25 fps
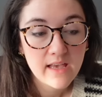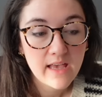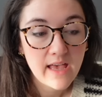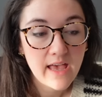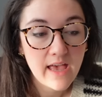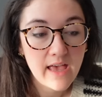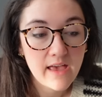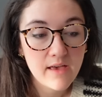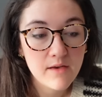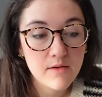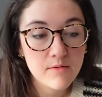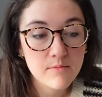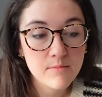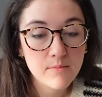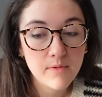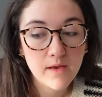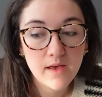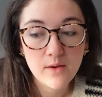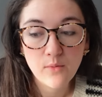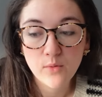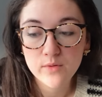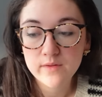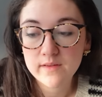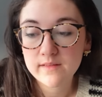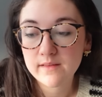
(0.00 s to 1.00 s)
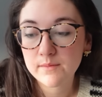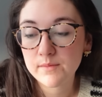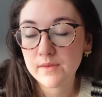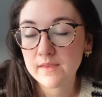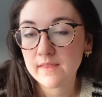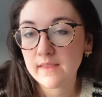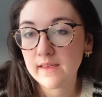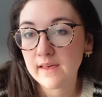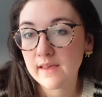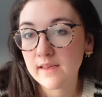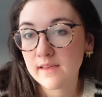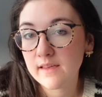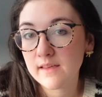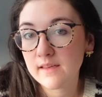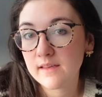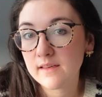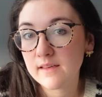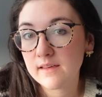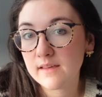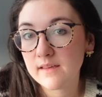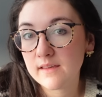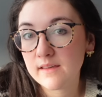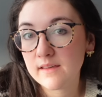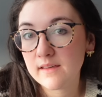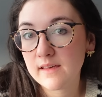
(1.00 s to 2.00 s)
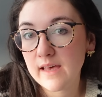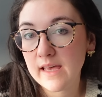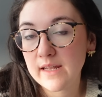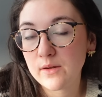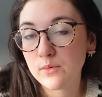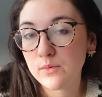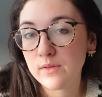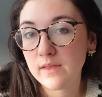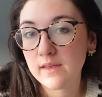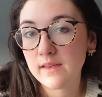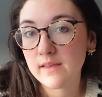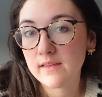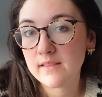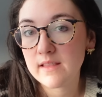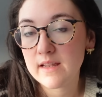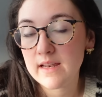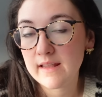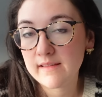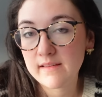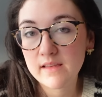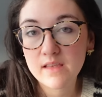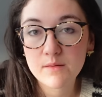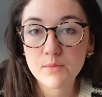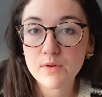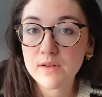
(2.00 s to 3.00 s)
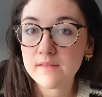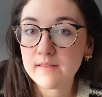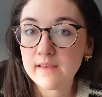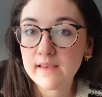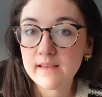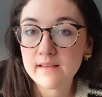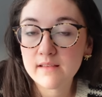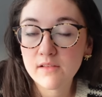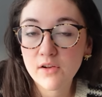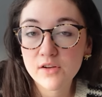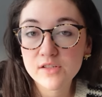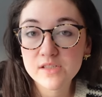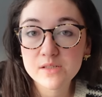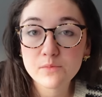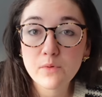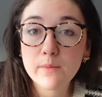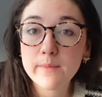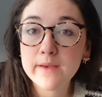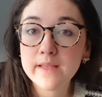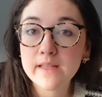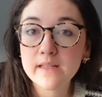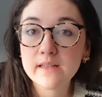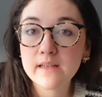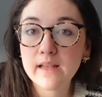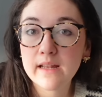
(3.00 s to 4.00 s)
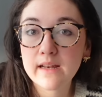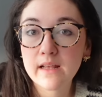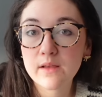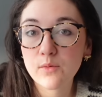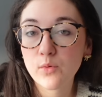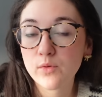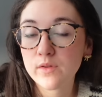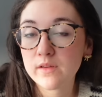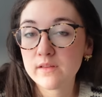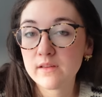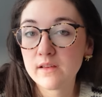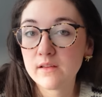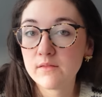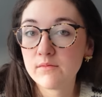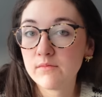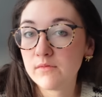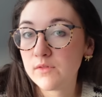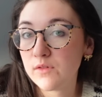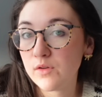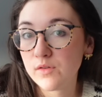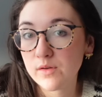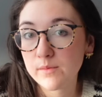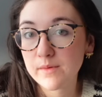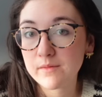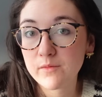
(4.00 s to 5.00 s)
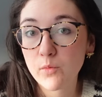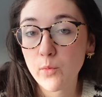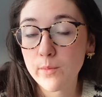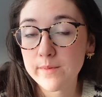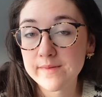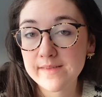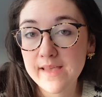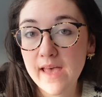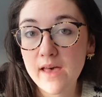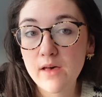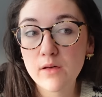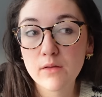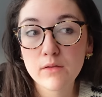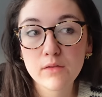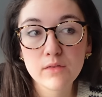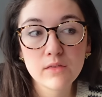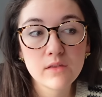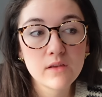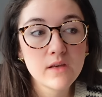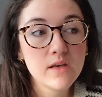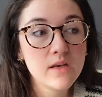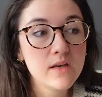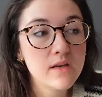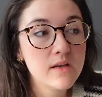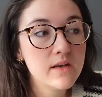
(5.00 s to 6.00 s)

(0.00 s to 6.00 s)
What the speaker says: I wanted something that I know that the knitting community is largely women, and I wanted to do something with women's health,